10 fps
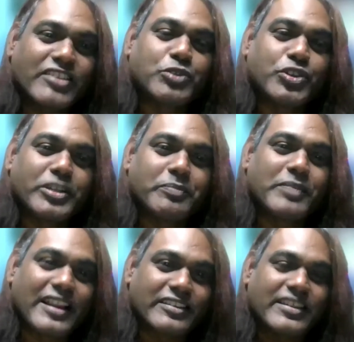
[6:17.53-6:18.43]
some touring
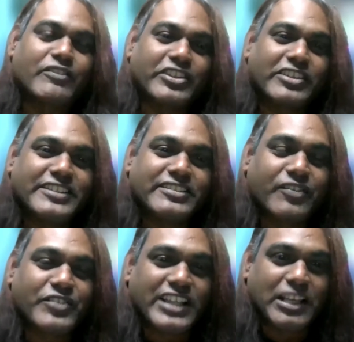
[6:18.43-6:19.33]
plans after the release
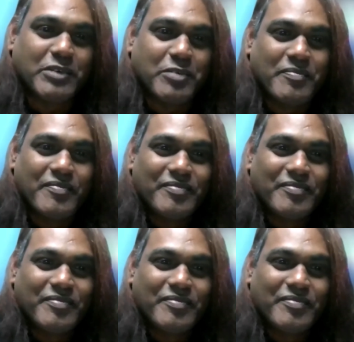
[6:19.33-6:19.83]
of the album?